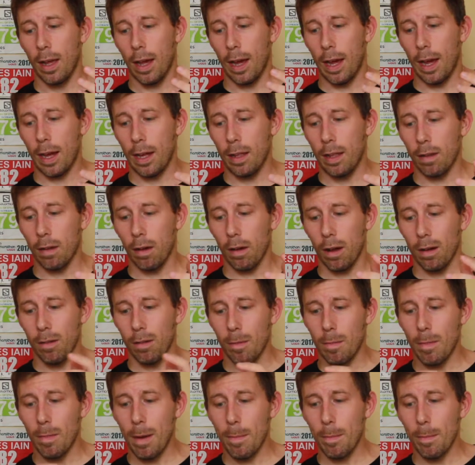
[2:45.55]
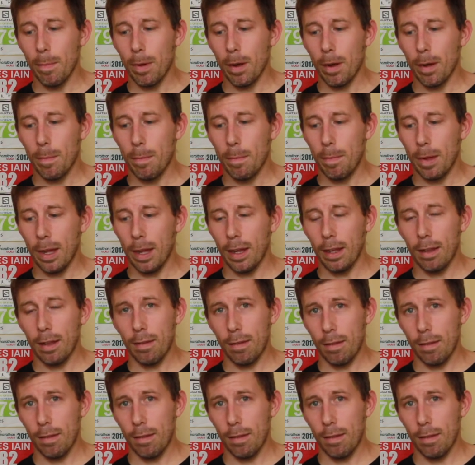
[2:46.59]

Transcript: and I remember being